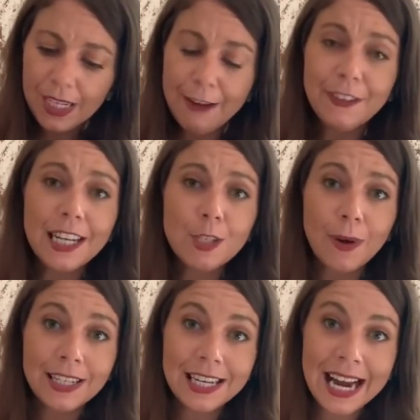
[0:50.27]
if it does
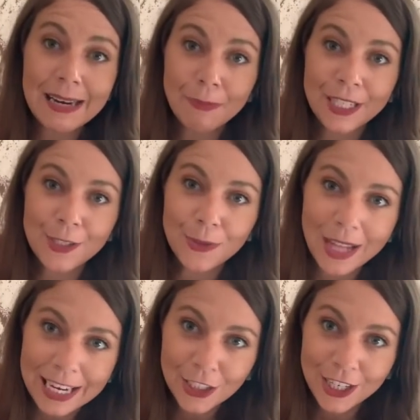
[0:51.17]
resonate, please do
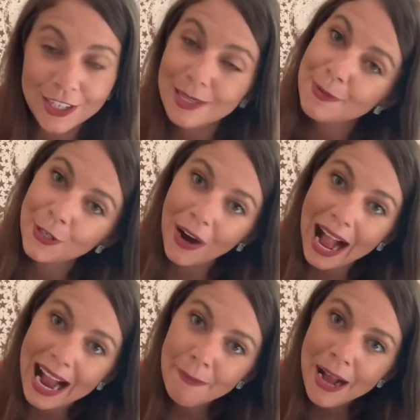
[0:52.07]
like, share, and
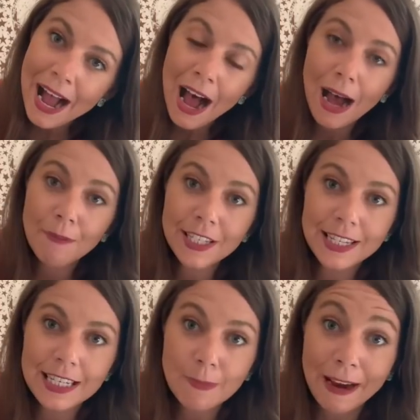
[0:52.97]
subscribe. This
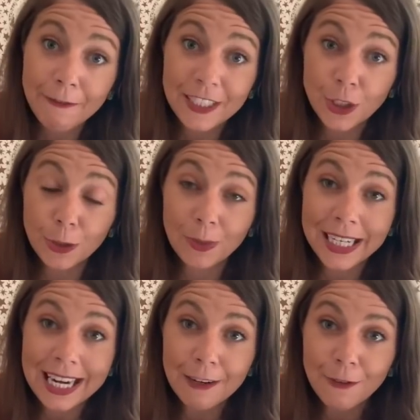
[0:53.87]
is my featured
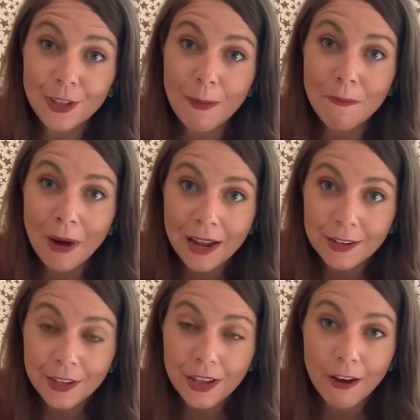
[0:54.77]
reading for the
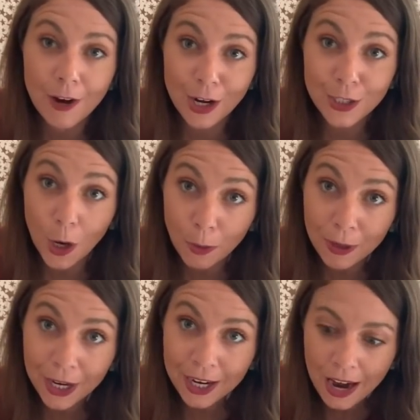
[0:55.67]
month of
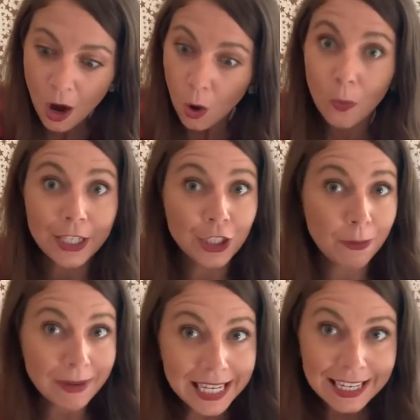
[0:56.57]
October, which
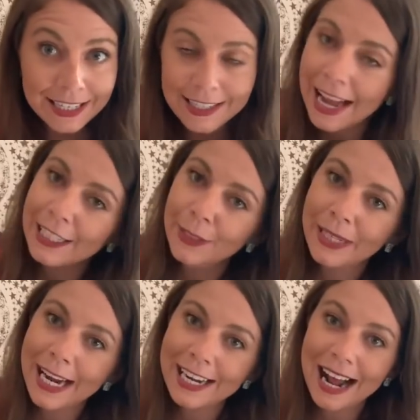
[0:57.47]
means that you
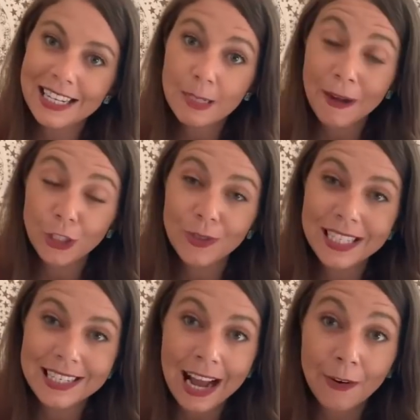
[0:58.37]
get it at a special
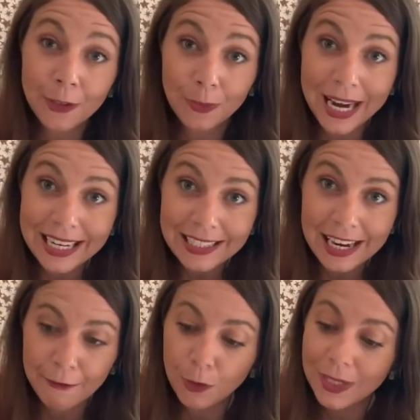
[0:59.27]
discounted rate
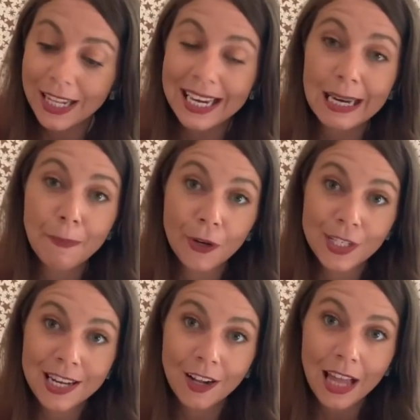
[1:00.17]
if you would like a
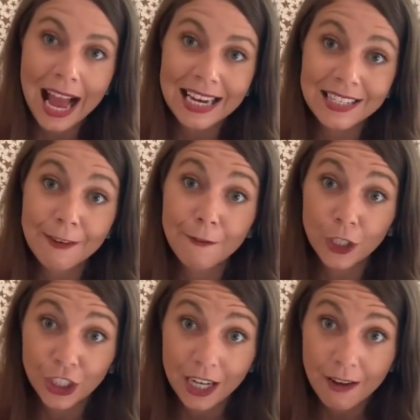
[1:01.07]
personalized
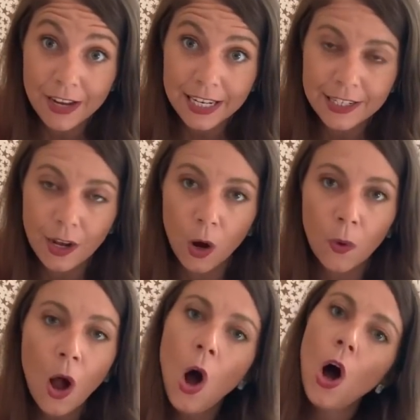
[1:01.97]
version of it.
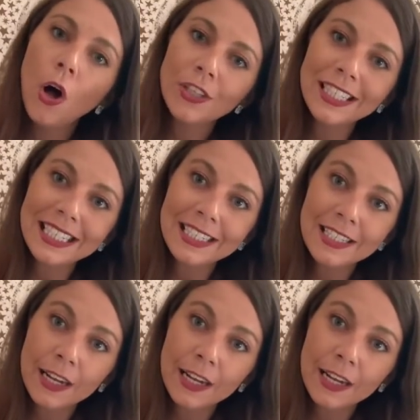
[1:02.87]
So all the deets,